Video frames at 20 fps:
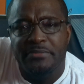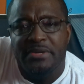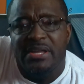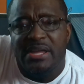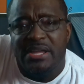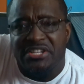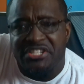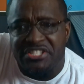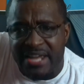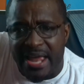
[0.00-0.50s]

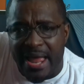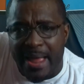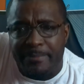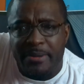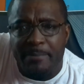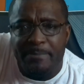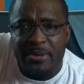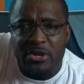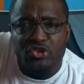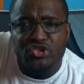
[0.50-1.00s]
It's time to
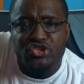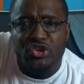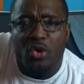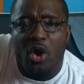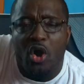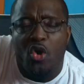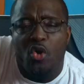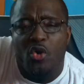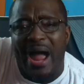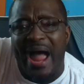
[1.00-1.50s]
build your
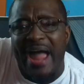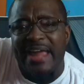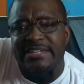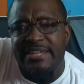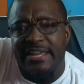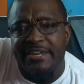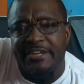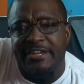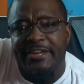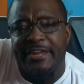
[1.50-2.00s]
own
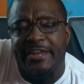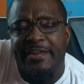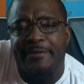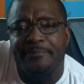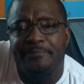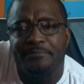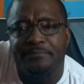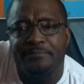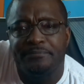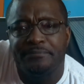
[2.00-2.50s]
identity.
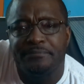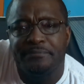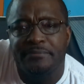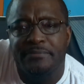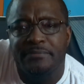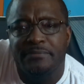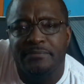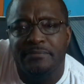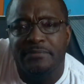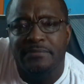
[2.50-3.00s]

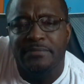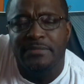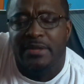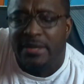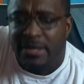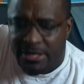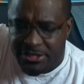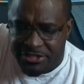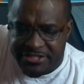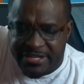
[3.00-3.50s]

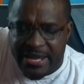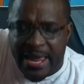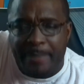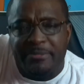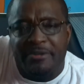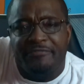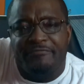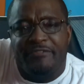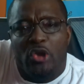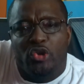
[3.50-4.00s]
It's time to
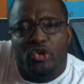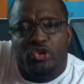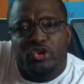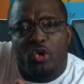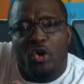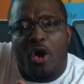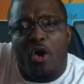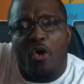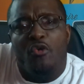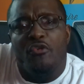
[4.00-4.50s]
follow your
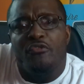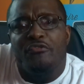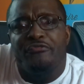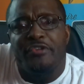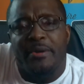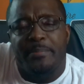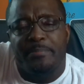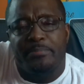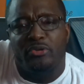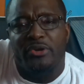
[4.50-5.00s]
own
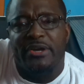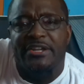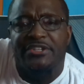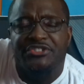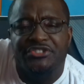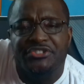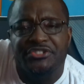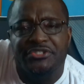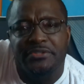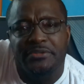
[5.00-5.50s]

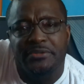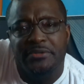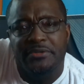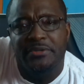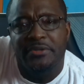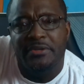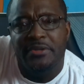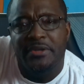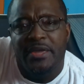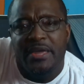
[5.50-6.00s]
footprints.
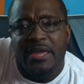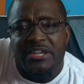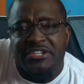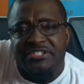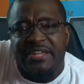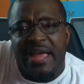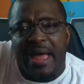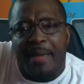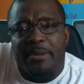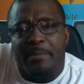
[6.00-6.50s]
It's
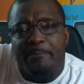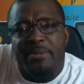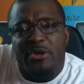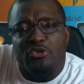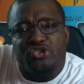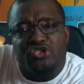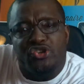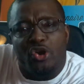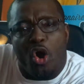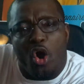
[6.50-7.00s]
time to
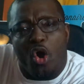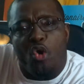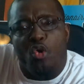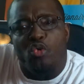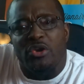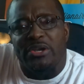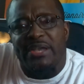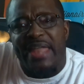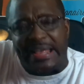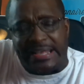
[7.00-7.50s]
build your own
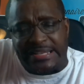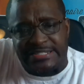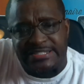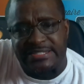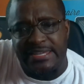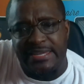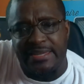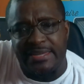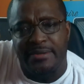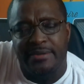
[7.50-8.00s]

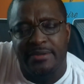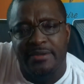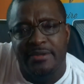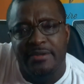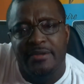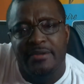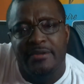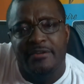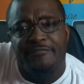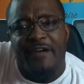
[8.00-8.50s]
legacy.
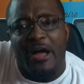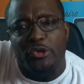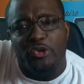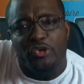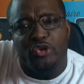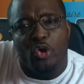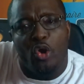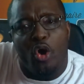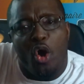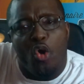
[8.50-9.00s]
Follow
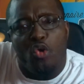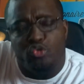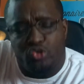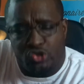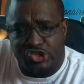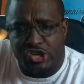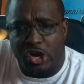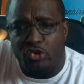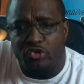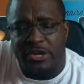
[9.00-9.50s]
your own
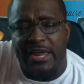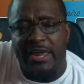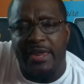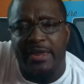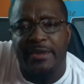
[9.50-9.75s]
journey.